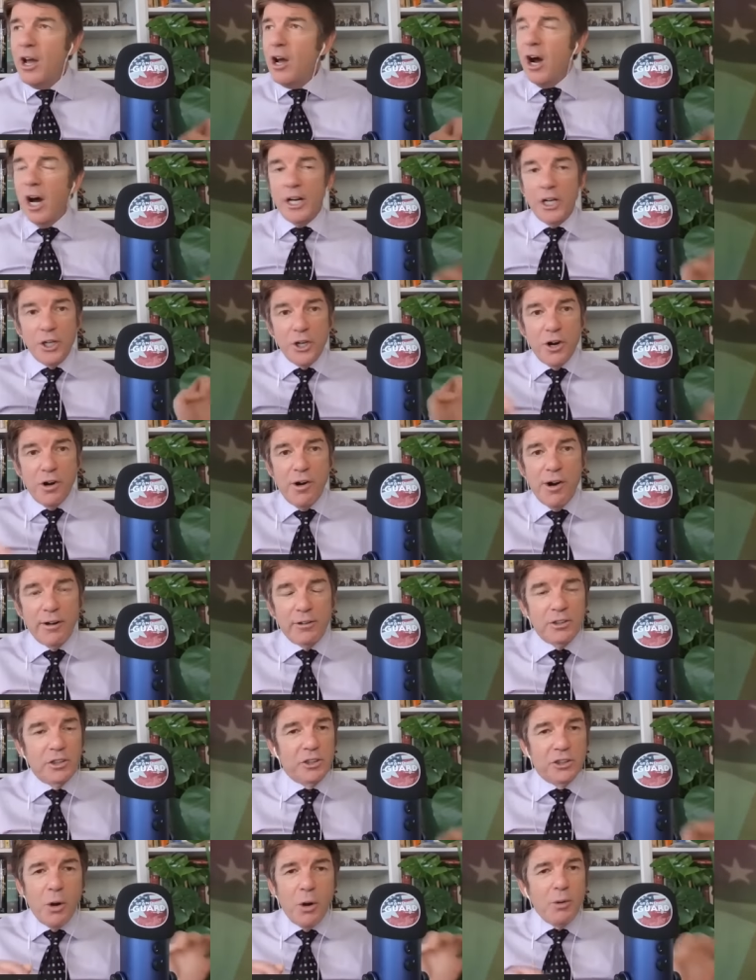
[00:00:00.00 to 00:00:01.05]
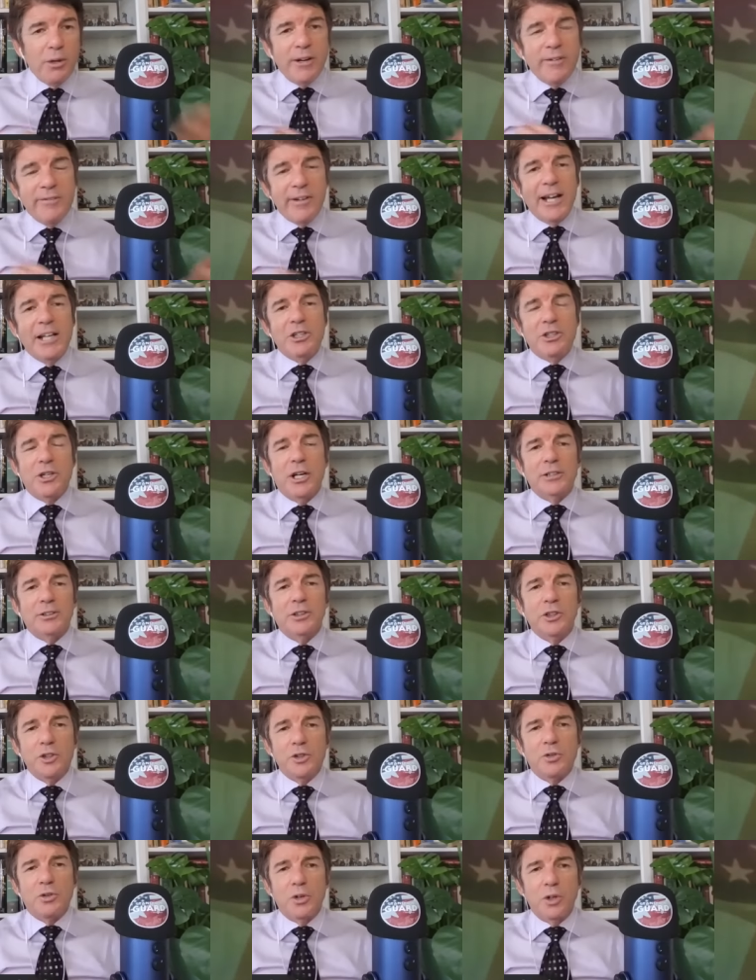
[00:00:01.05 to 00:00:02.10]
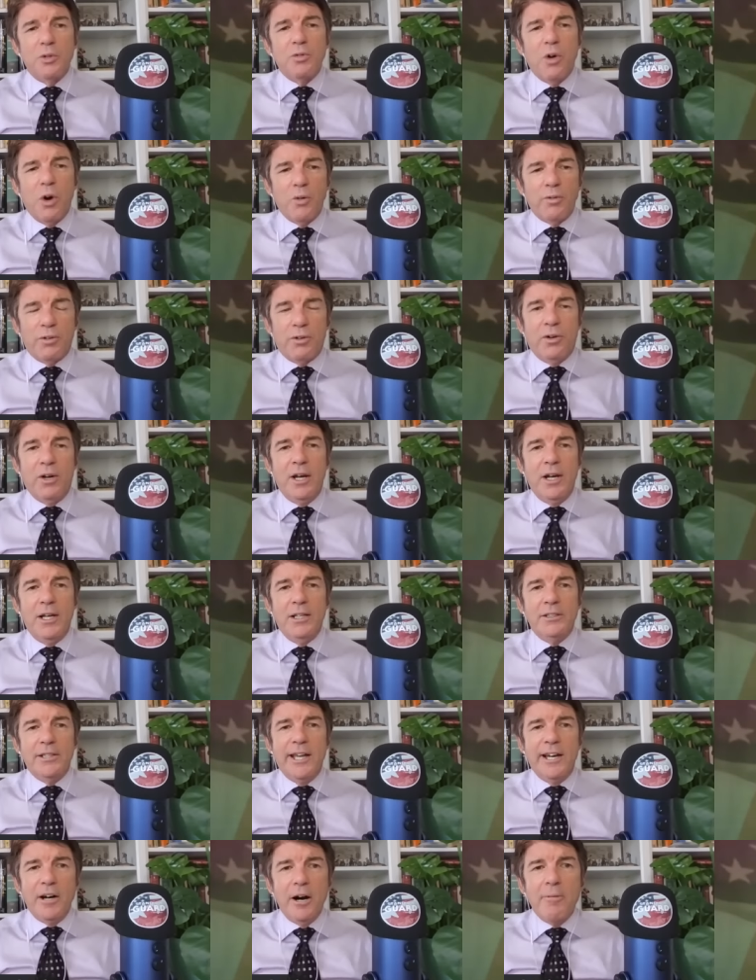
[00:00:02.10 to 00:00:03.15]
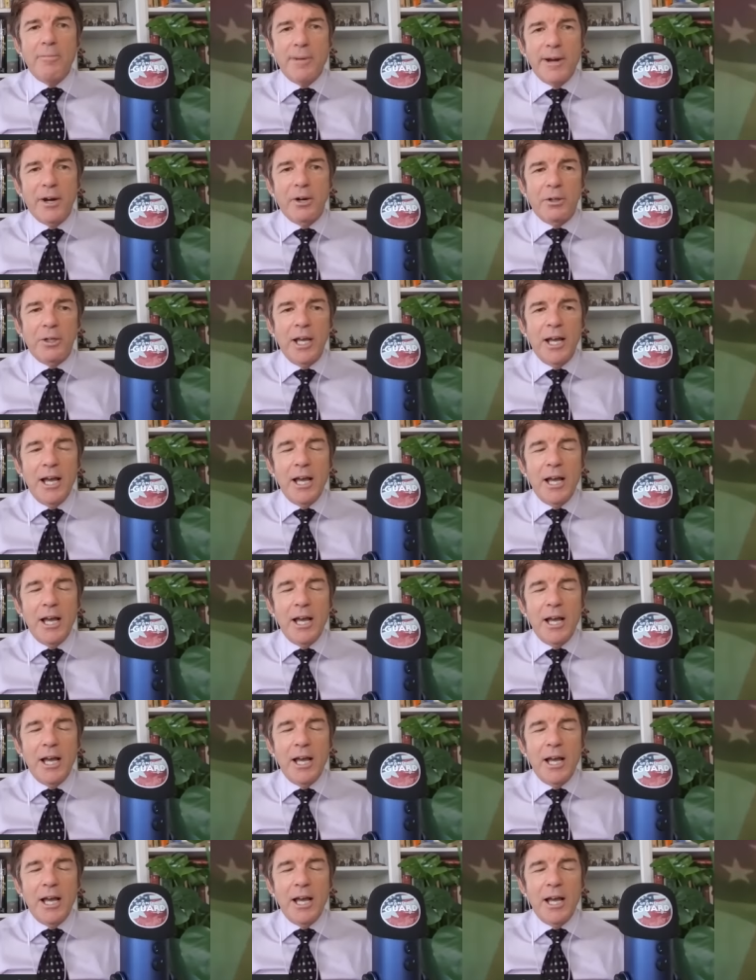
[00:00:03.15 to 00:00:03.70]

on in your house, don't invite Justin Trudeau over to help out,